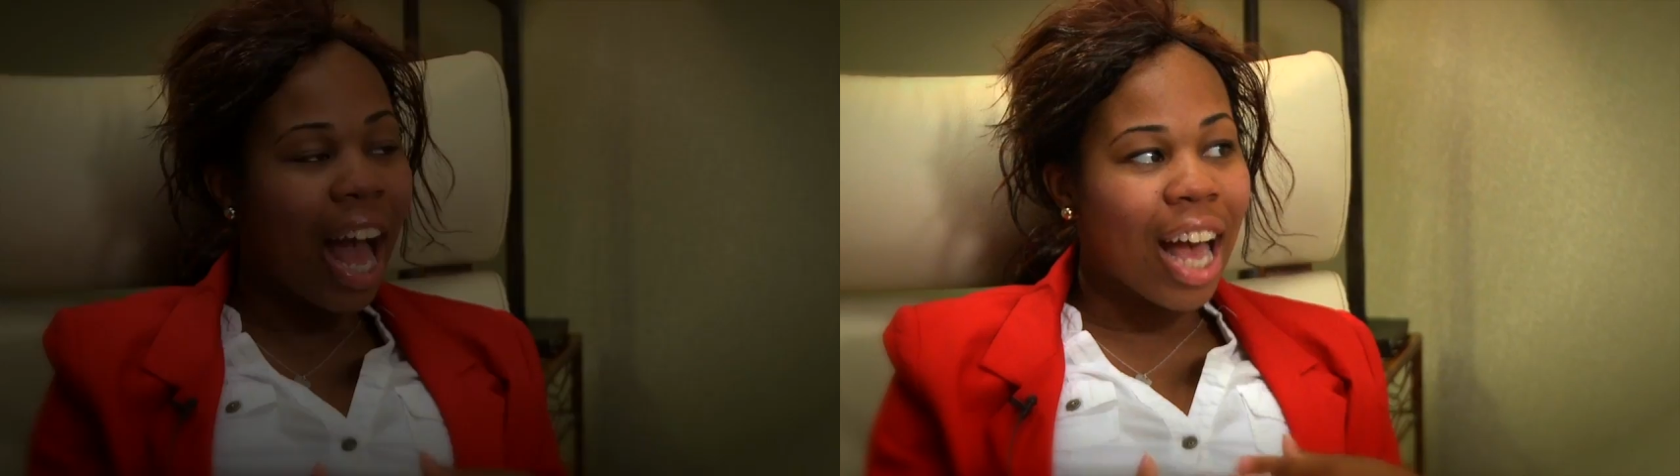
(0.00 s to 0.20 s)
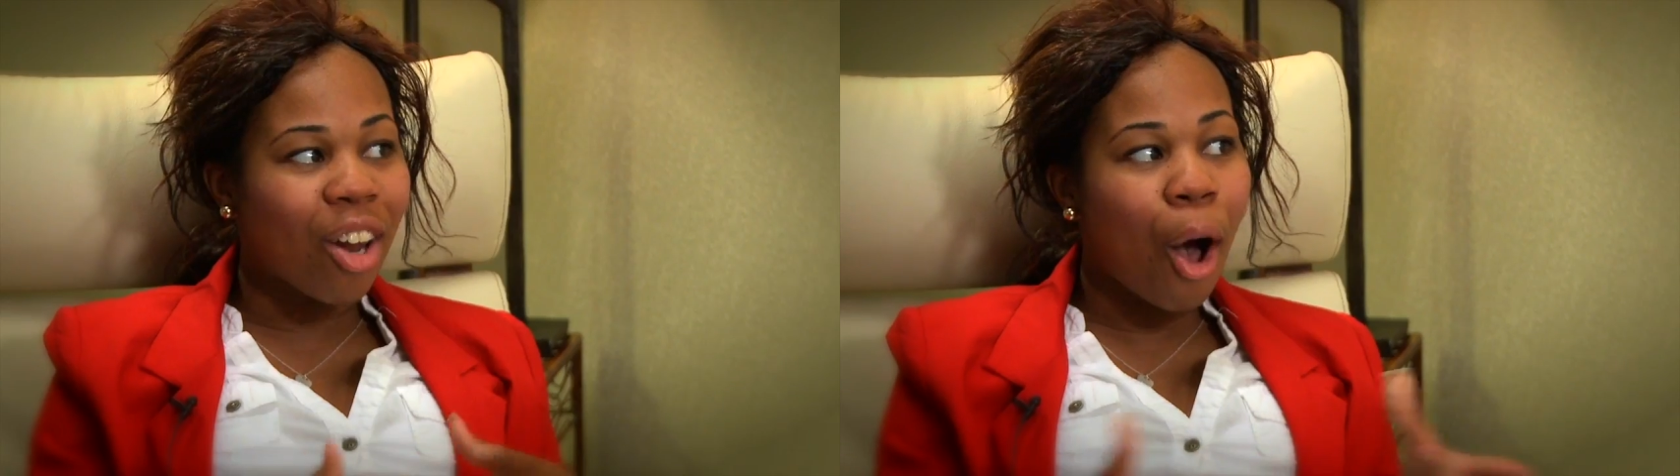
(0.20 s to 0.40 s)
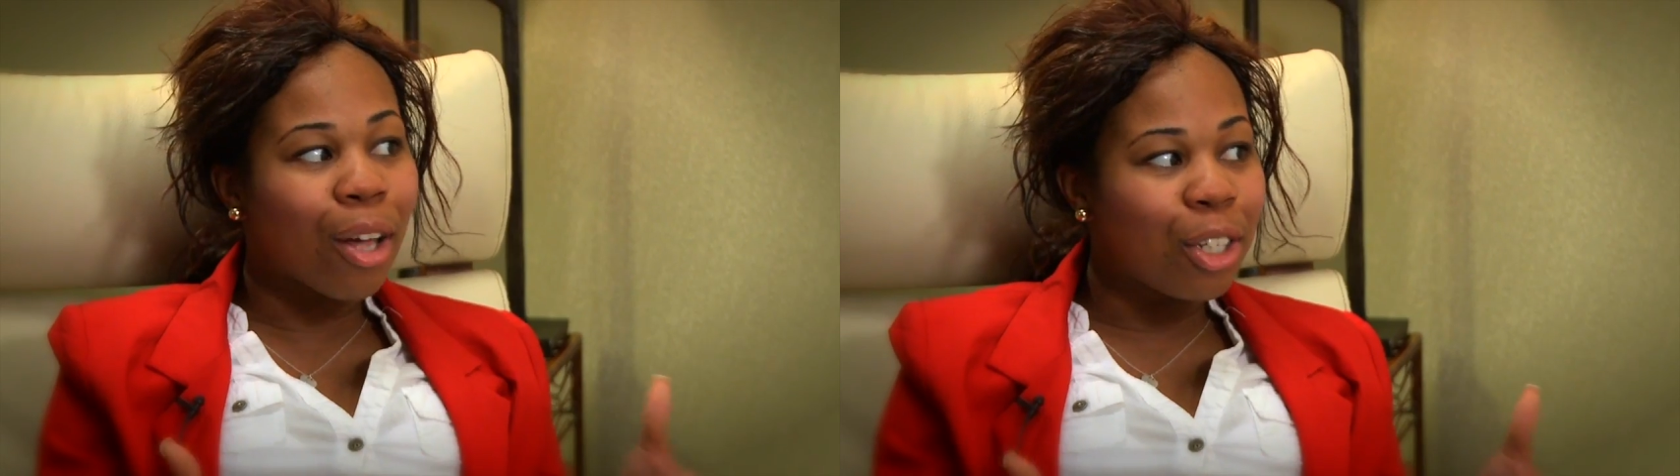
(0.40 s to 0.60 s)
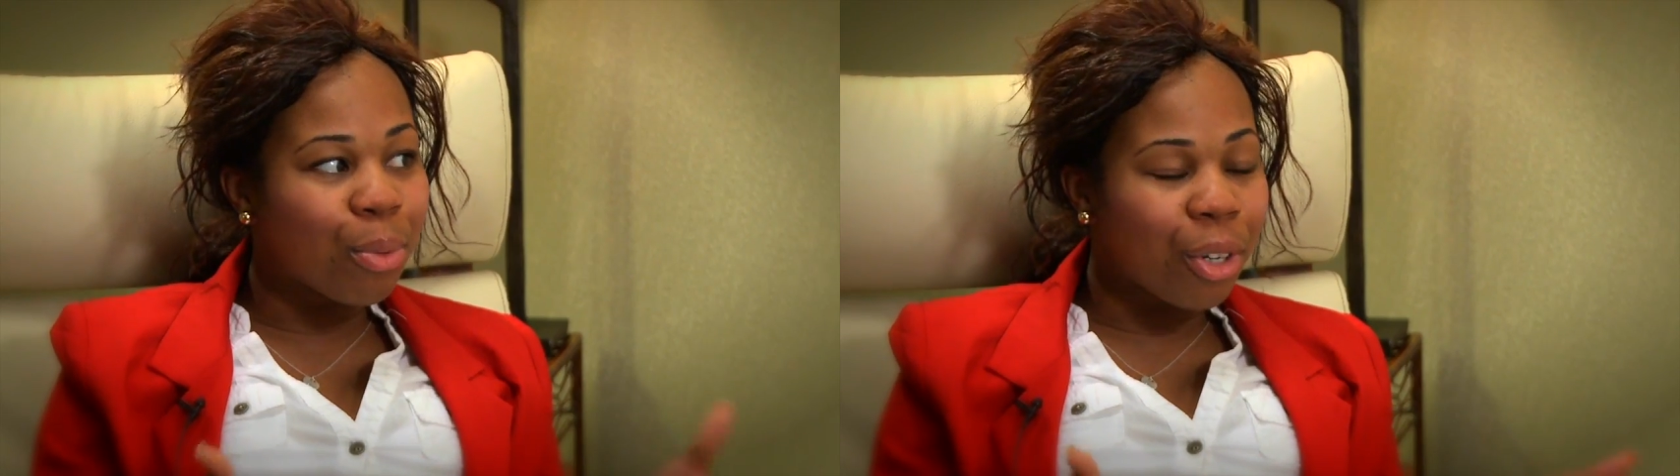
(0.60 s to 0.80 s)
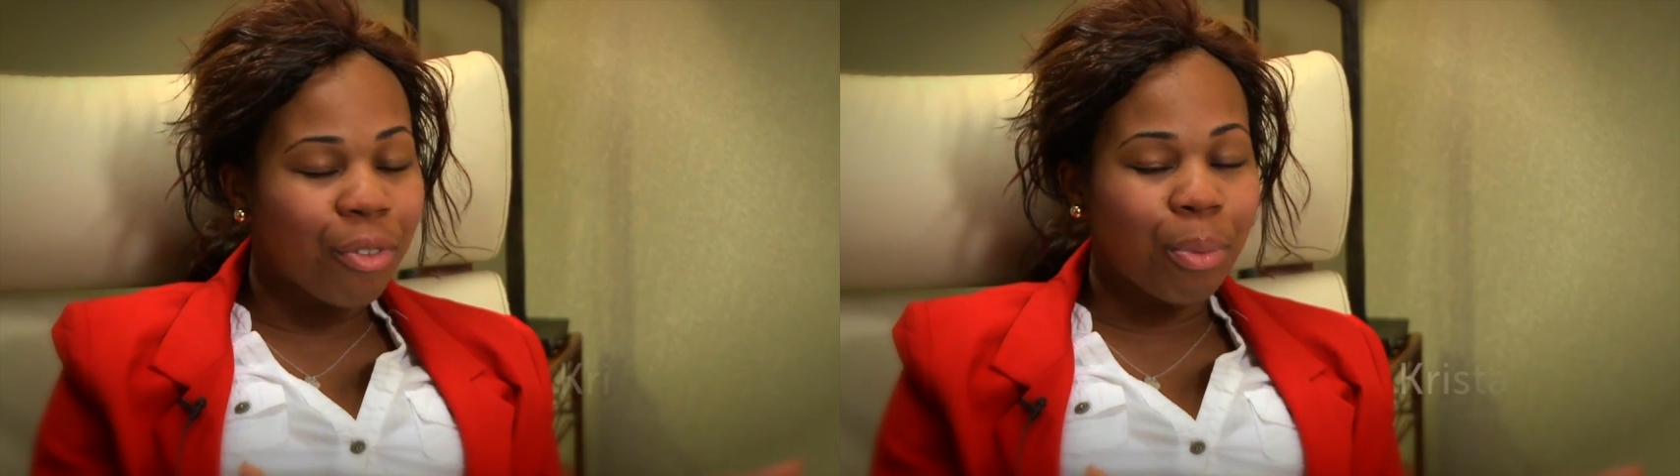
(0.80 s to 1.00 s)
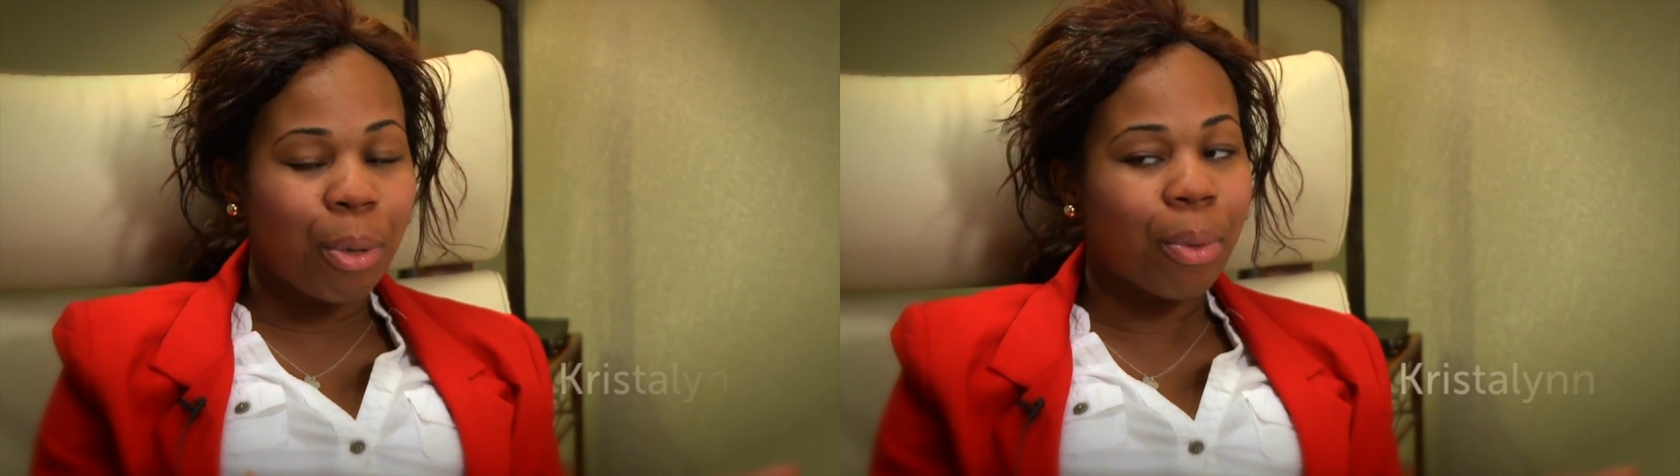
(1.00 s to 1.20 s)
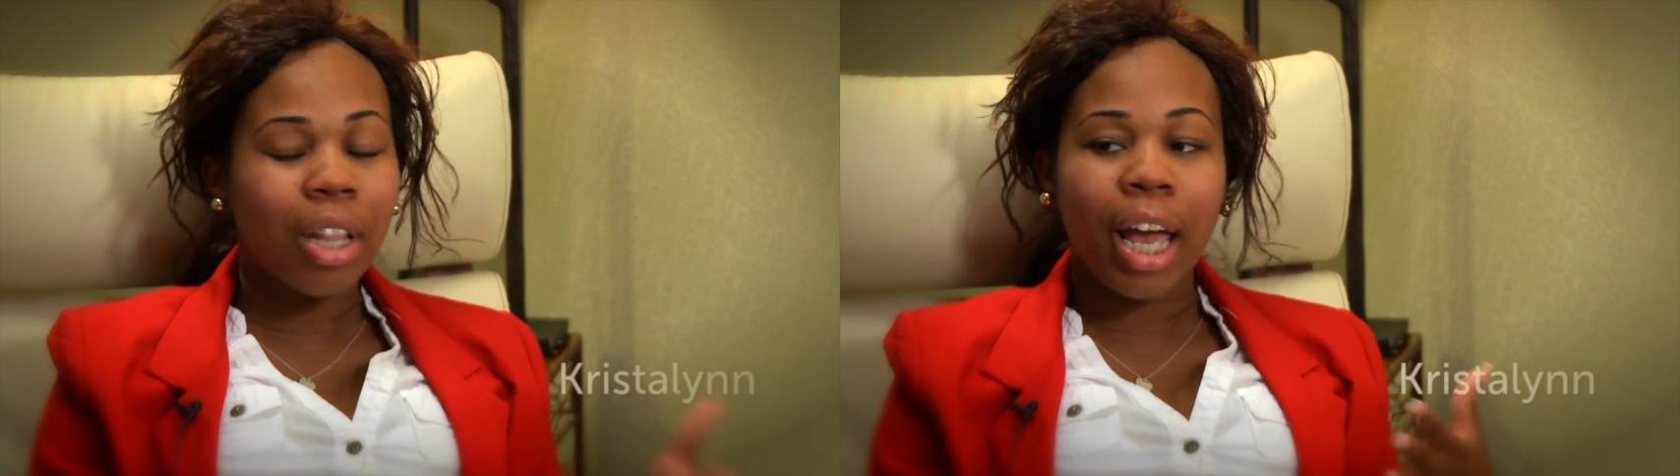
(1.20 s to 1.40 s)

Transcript: I had all these wonderful people